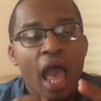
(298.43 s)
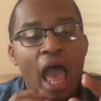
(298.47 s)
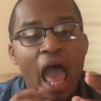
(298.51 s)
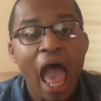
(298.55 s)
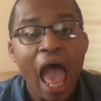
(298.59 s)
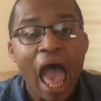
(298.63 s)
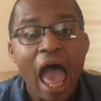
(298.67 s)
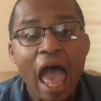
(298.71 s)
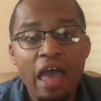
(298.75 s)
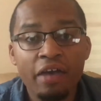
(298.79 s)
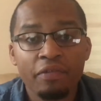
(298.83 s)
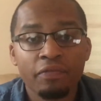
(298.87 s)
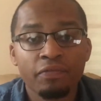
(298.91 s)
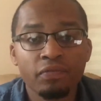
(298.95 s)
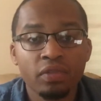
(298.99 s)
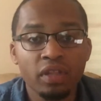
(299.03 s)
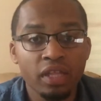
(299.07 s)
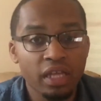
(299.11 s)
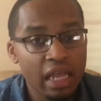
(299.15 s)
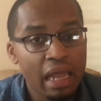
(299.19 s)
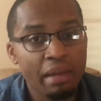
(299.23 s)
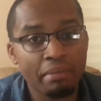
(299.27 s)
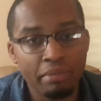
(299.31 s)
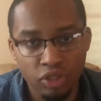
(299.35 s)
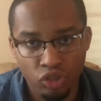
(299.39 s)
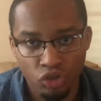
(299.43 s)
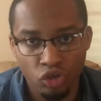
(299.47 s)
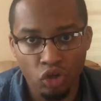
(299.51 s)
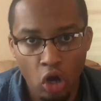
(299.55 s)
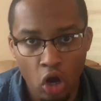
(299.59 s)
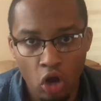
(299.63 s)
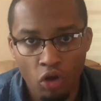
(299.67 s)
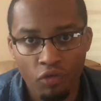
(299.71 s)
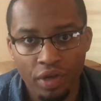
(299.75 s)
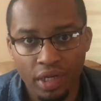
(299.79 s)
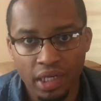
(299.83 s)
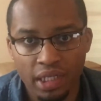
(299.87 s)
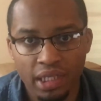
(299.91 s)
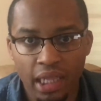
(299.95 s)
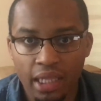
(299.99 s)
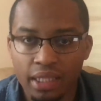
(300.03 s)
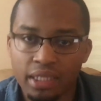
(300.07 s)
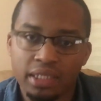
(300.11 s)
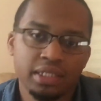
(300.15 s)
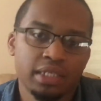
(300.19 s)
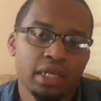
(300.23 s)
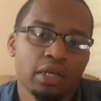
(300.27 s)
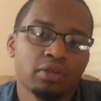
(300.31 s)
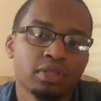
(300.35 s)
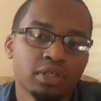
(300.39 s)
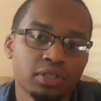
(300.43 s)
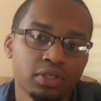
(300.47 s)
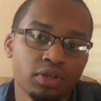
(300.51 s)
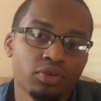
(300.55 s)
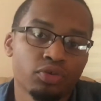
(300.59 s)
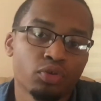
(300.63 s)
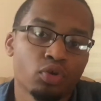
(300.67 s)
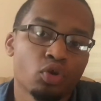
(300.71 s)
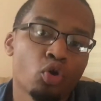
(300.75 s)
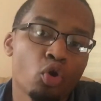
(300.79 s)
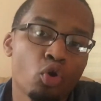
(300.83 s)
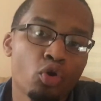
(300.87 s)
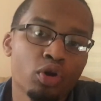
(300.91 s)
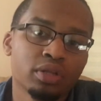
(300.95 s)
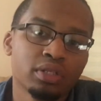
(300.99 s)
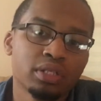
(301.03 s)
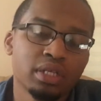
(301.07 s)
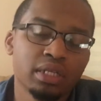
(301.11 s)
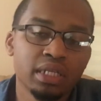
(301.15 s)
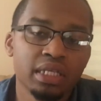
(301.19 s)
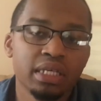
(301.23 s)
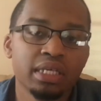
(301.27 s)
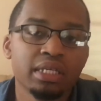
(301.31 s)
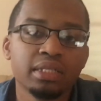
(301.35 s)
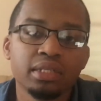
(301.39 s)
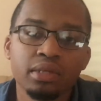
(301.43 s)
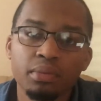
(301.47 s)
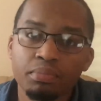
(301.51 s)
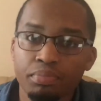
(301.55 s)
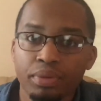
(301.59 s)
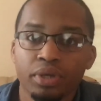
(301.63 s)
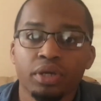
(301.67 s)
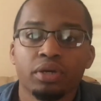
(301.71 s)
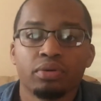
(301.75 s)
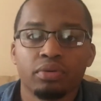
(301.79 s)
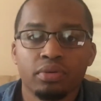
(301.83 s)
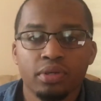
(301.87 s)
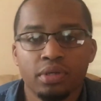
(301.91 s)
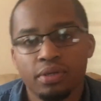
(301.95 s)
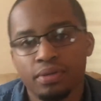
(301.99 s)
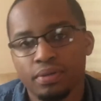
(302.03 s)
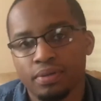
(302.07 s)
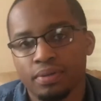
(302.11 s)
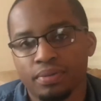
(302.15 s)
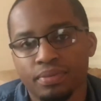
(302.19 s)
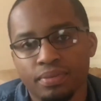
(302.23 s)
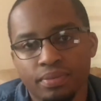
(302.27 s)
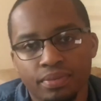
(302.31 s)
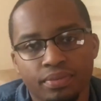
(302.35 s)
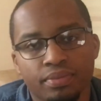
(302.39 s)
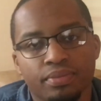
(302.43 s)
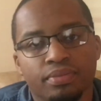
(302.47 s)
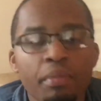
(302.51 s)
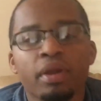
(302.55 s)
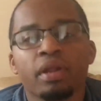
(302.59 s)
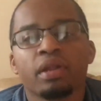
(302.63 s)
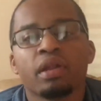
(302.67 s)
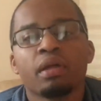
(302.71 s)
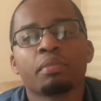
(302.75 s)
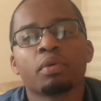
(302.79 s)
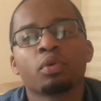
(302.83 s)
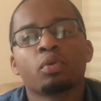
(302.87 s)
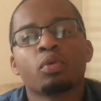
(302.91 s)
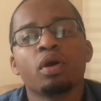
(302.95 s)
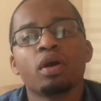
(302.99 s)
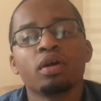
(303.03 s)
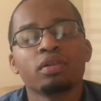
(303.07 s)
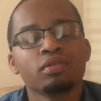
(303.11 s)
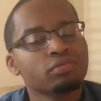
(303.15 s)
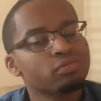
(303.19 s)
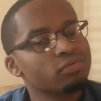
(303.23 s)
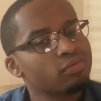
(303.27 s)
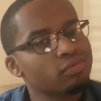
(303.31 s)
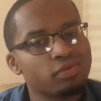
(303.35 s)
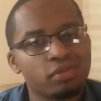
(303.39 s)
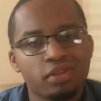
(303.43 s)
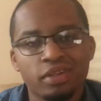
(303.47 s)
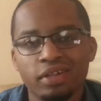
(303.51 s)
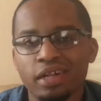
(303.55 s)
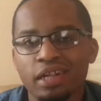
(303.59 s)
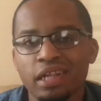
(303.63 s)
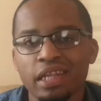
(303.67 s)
have the chemistry already that the Celtics are going to need to build. Coming at number one, the